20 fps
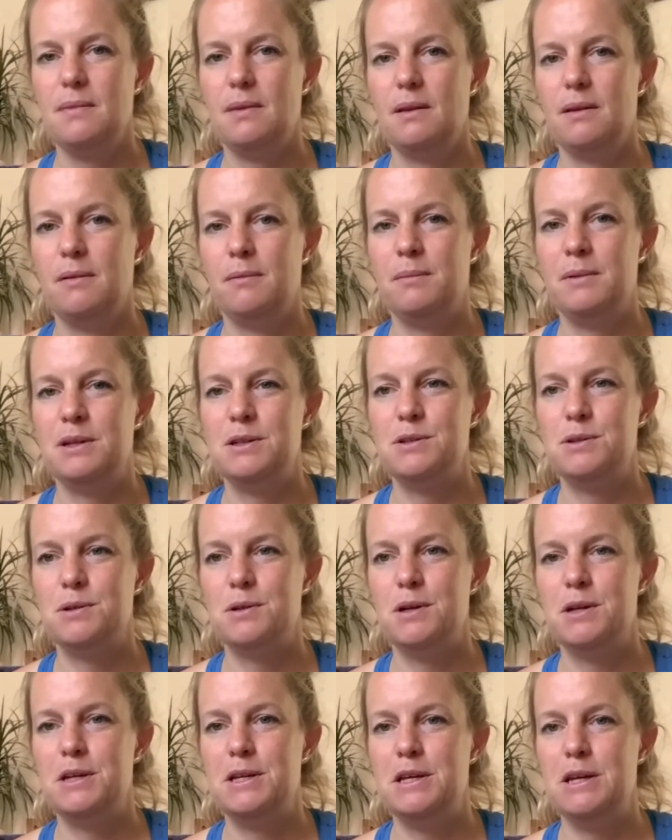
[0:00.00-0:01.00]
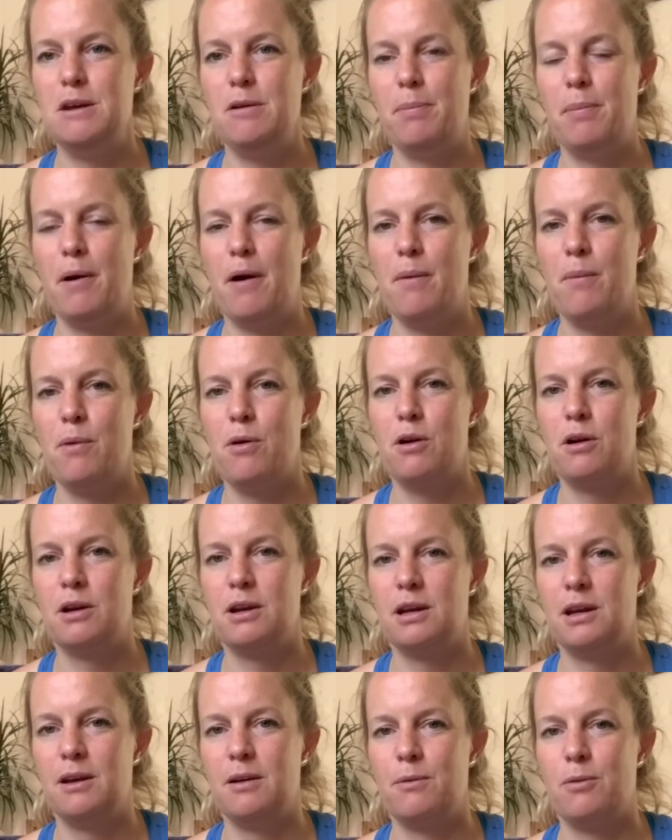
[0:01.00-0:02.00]
Make sure you keep on
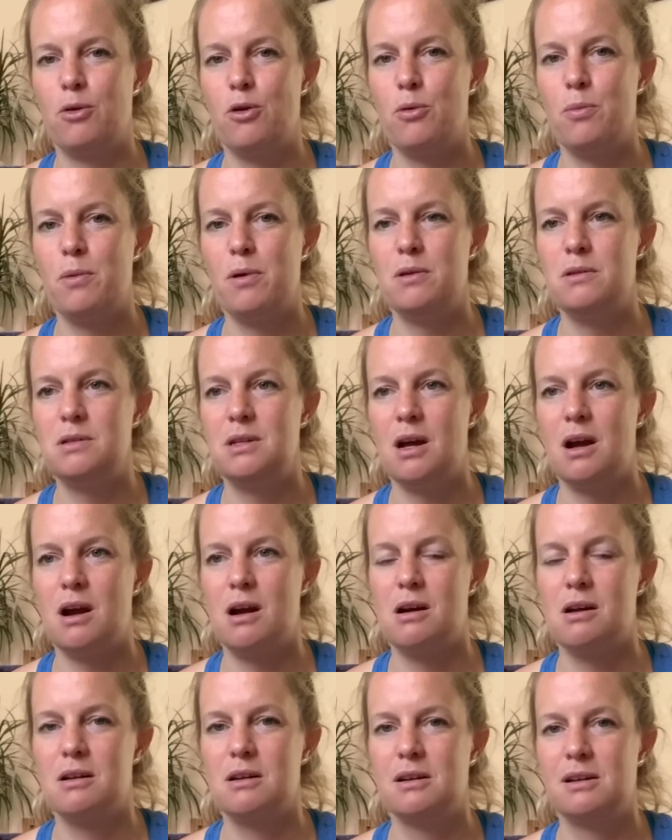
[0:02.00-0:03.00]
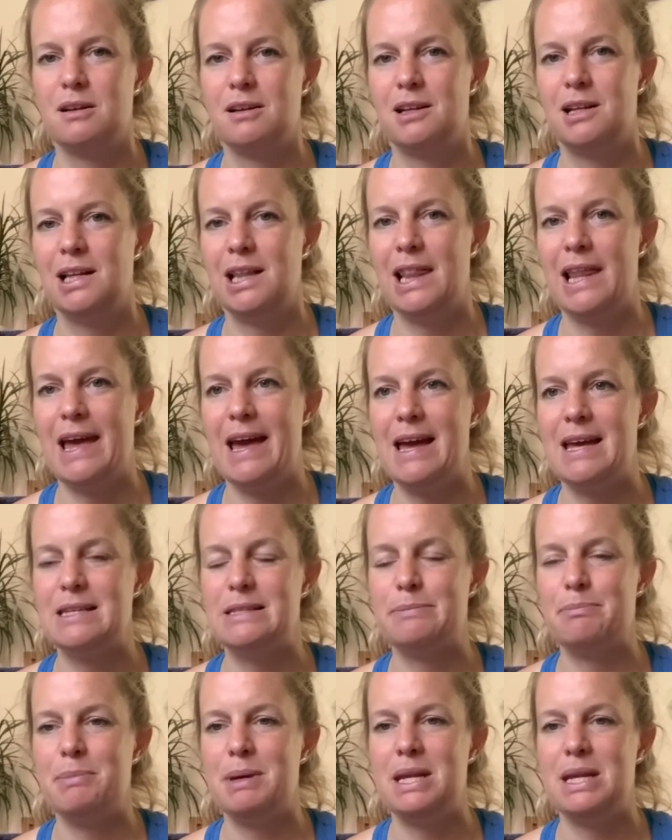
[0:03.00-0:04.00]
working, we're almost there. The
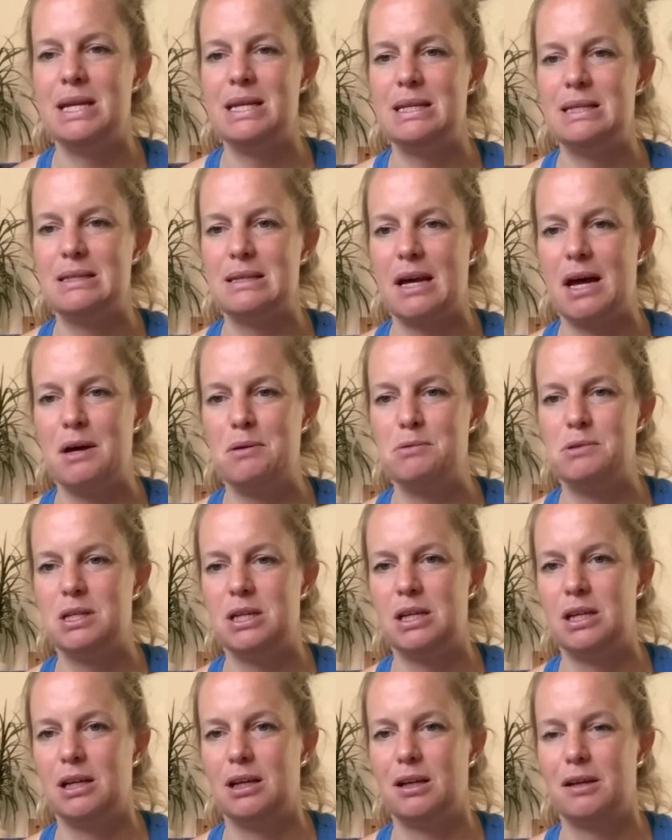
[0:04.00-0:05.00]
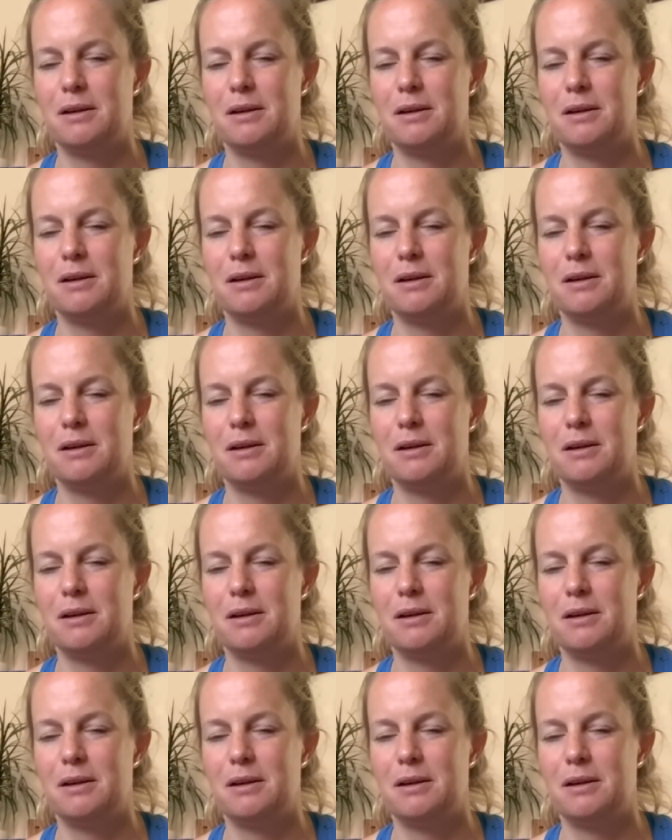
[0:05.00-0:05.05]
last minute is counting.